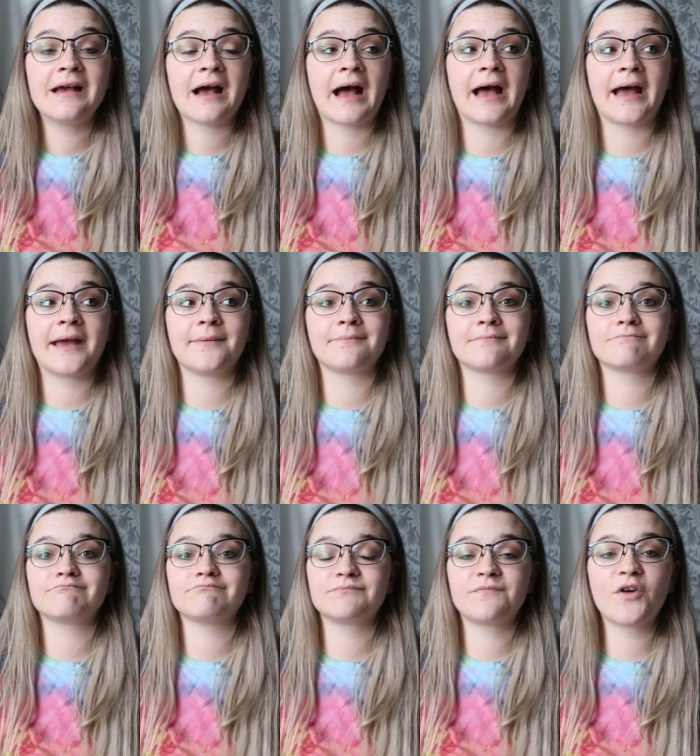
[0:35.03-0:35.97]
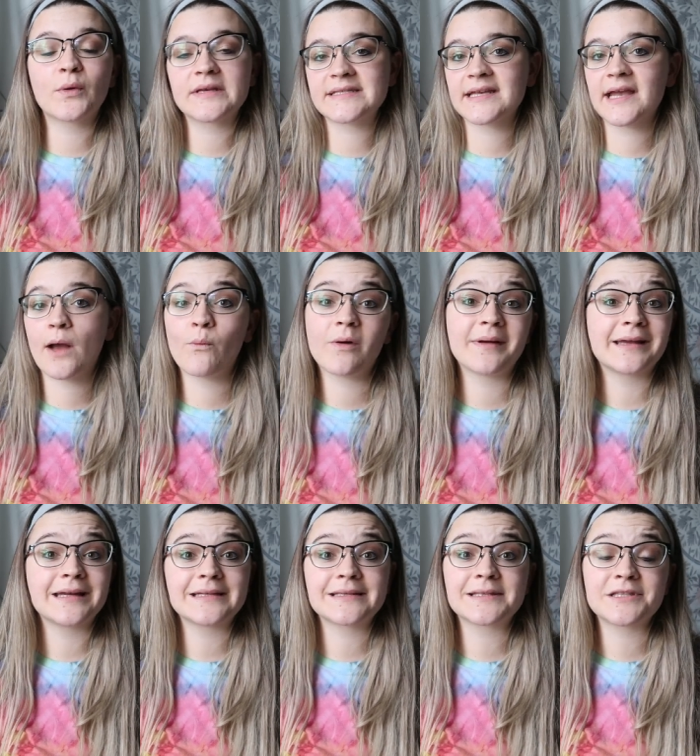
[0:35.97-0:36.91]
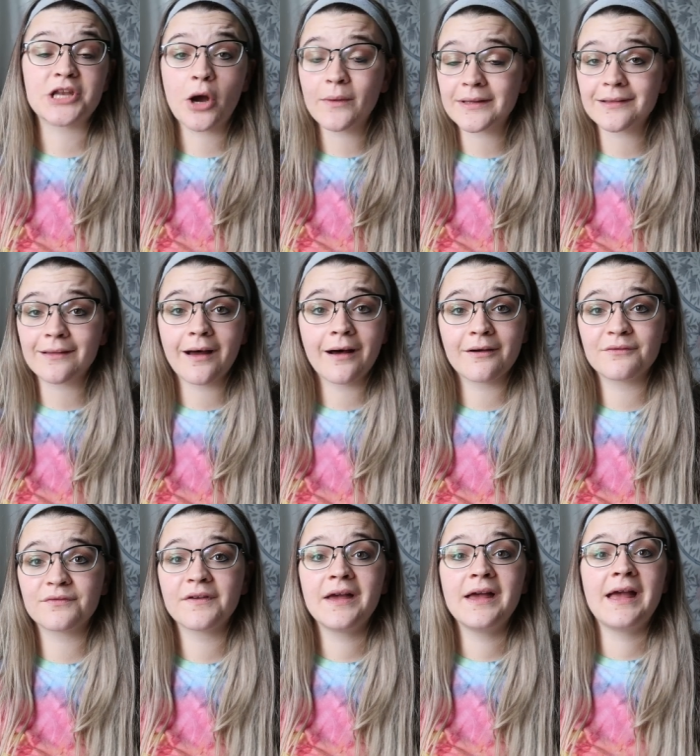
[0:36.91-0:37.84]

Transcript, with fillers: I'm focusing on what my kids know and love